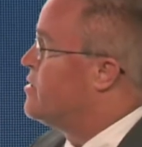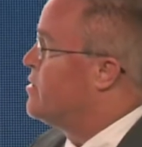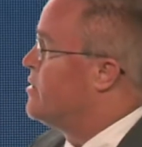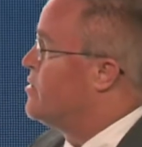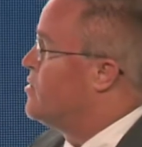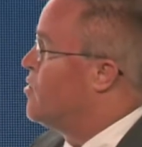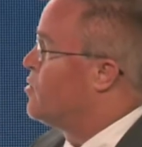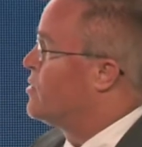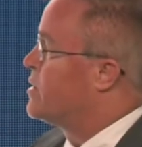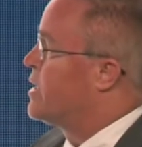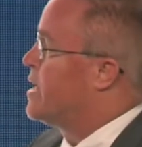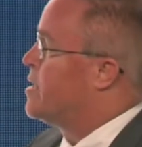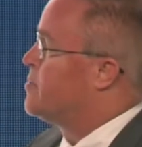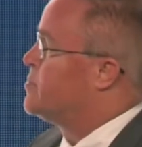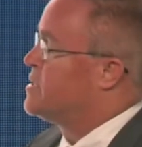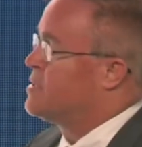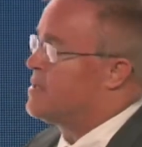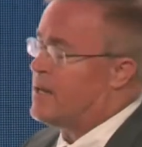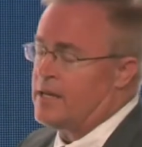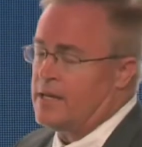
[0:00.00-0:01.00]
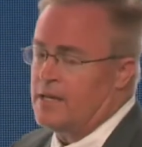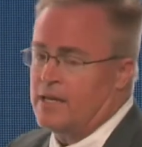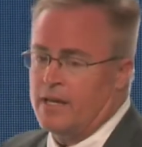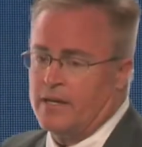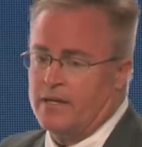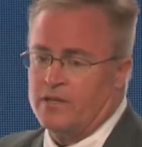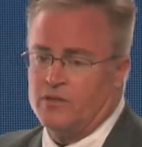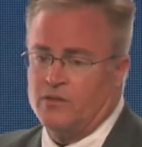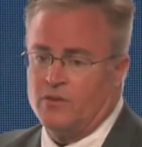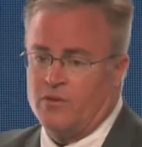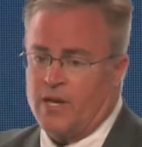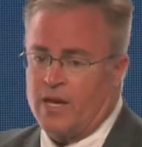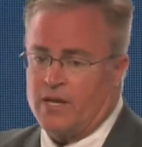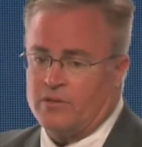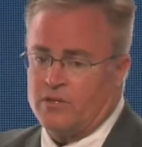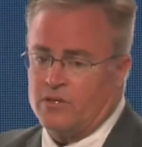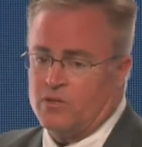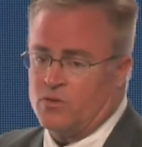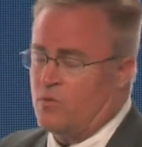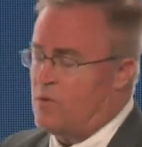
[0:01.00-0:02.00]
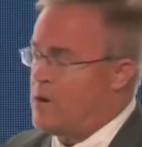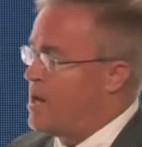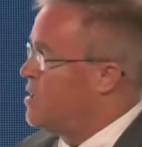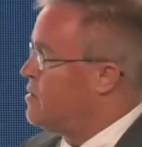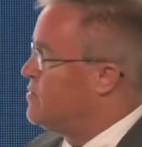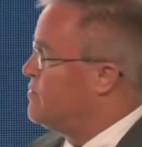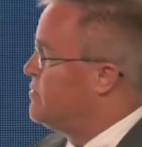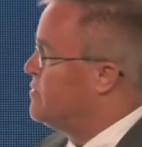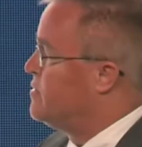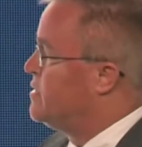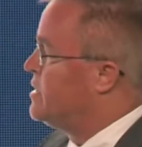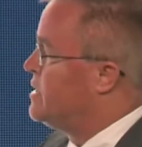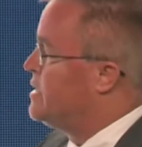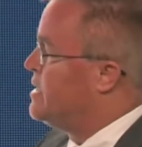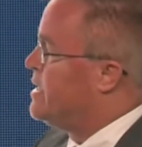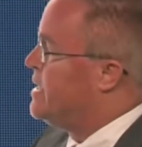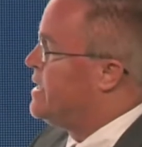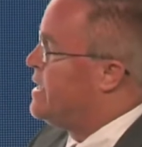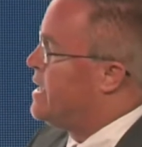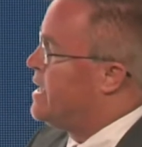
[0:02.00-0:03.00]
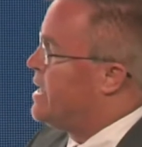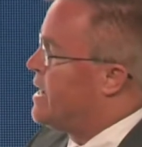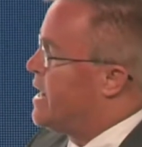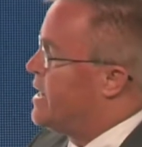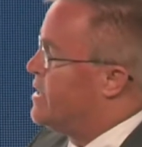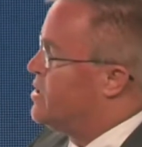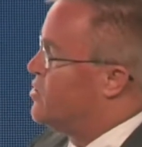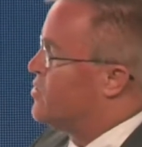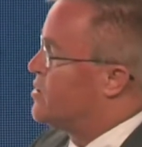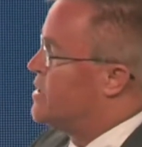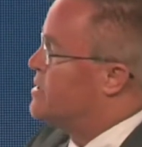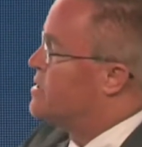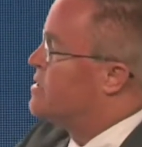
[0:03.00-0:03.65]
and Holtkamp study done in 2012. And you can